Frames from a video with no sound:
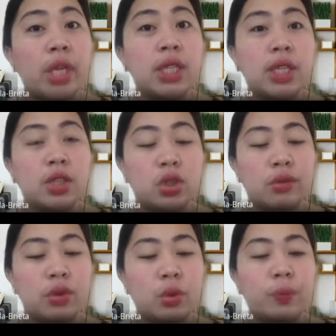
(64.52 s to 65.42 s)

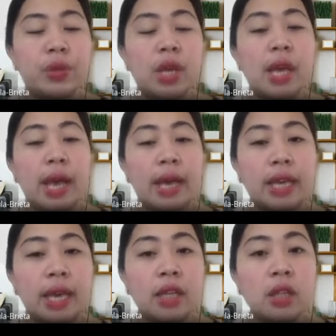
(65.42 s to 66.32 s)
interview.
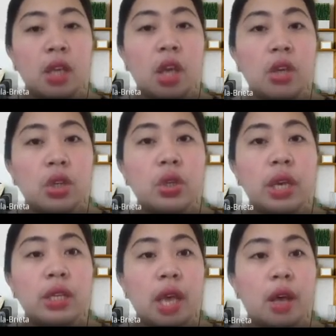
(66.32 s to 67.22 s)
Again, you can
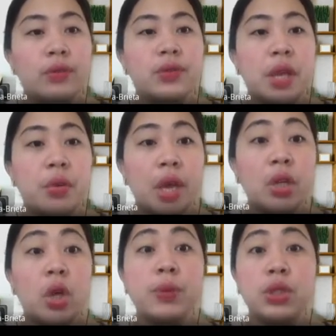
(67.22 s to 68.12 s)
have direct
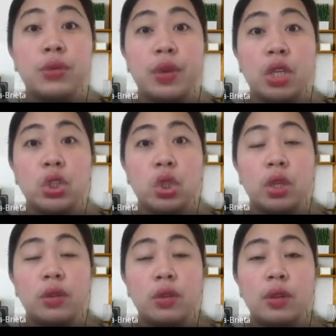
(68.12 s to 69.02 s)
observation
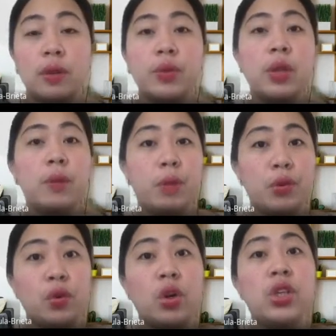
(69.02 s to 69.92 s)
before
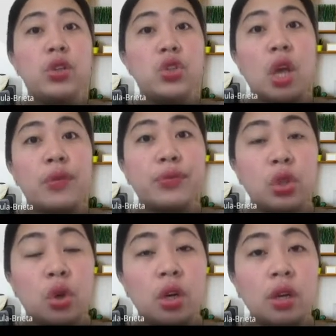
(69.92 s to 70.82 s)
you draft
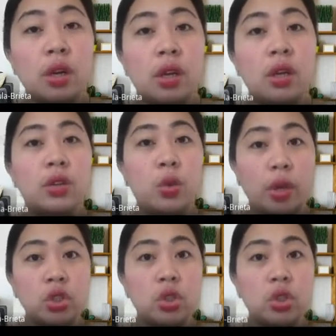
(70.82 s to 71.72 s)
your
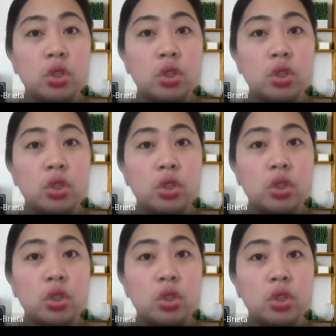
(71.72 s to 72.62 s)
questions for the
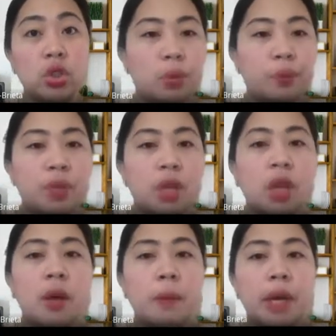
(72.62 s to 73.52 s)
interview.
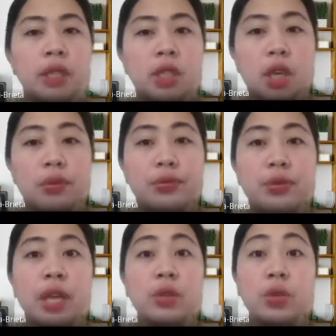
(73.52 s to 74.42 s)
But if that
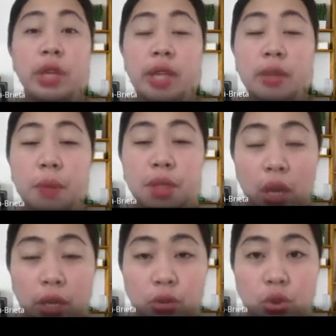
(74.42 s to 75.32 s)
cannot be done
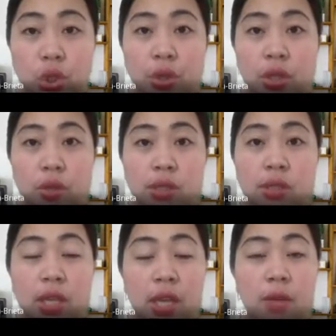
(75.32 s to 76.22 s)
during this
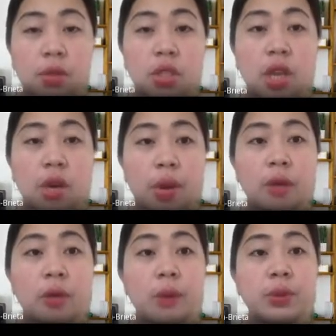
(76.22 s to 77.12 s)
time, the direct
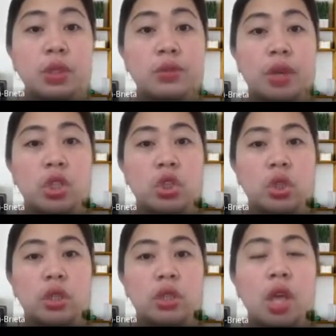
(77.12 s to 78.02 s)
observation,
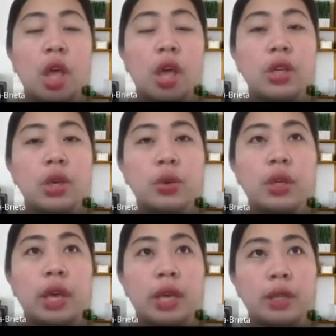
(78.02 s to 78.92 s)
you
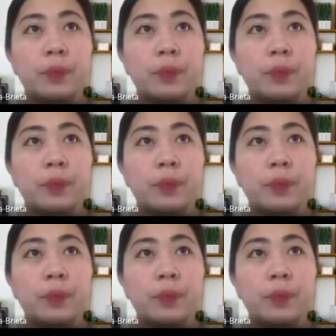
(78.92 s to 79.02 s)
can